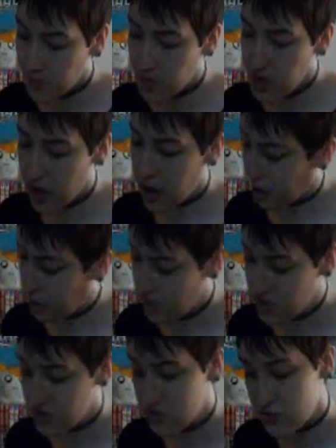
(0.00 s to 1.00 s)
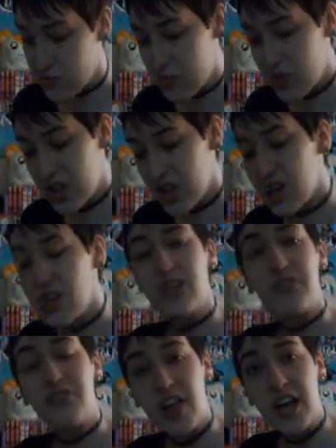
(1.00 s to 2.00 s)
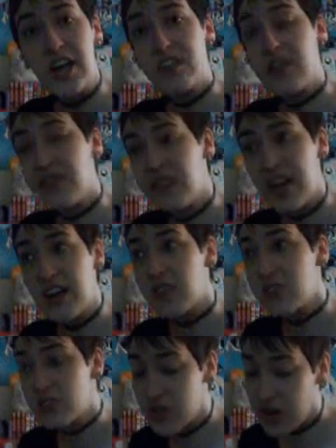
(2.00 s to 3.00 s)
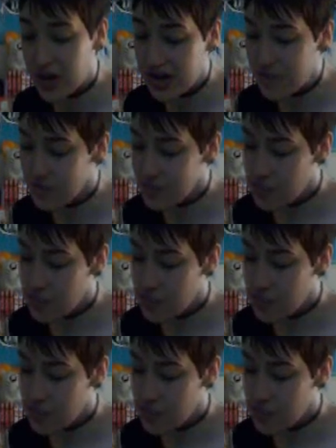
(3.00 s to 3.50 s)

Yeah, this is really good. The fla the flavor is good.